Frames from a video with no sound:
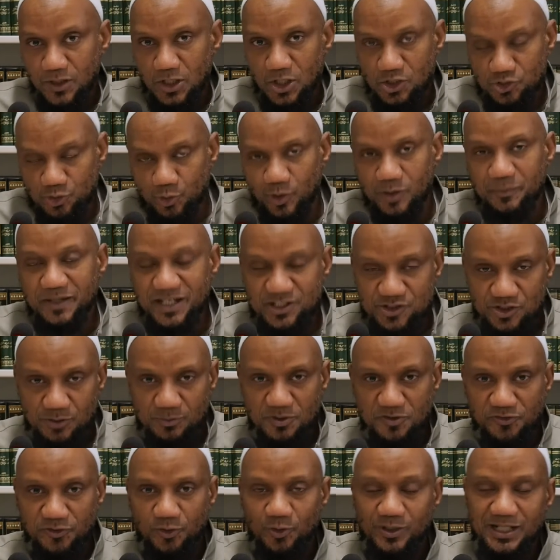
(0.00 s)
So we mentioned
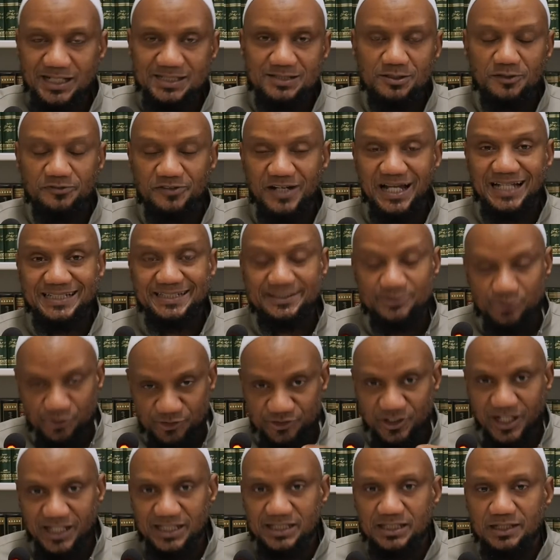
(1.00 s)
before that for Hadith
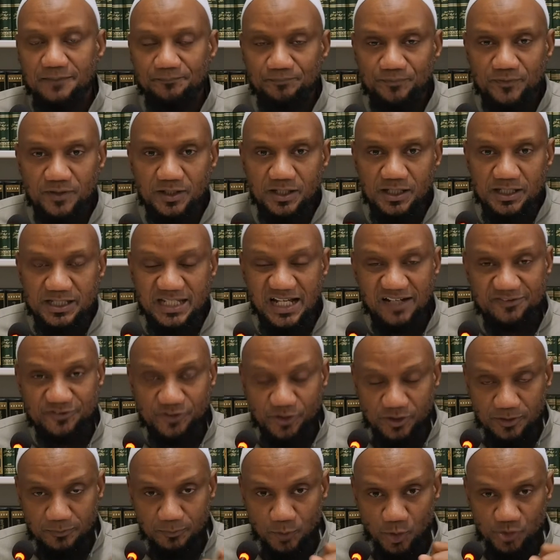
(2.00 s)
Sahih, you have
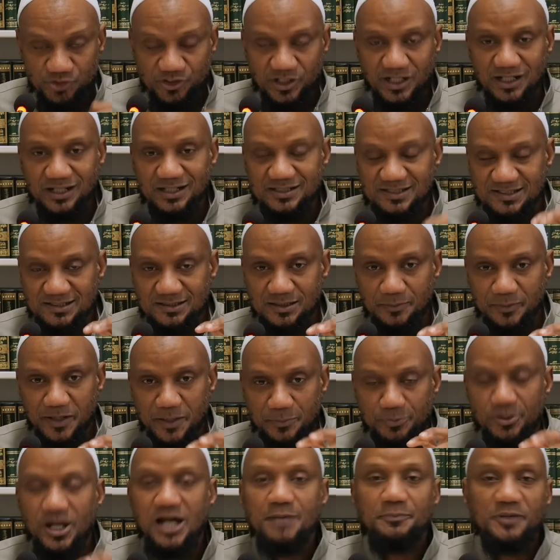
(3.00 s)
certain books that are considered to be
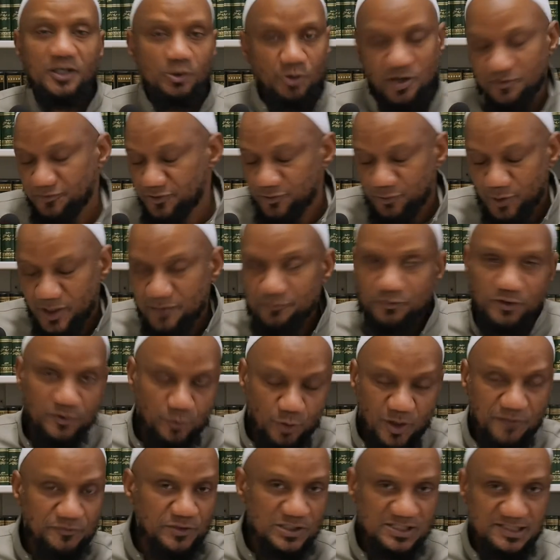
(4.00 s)
primary
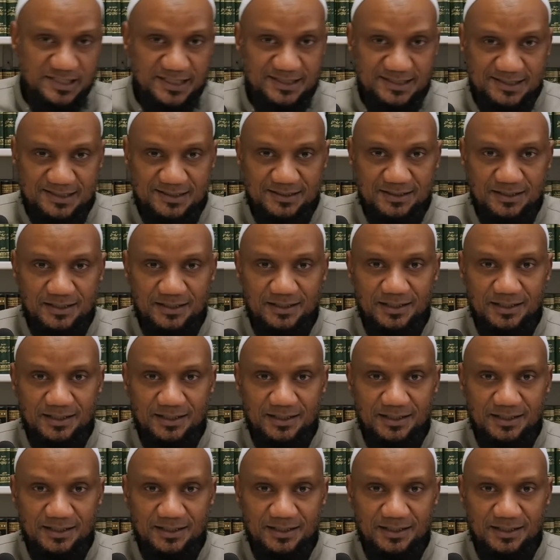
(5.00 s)
references.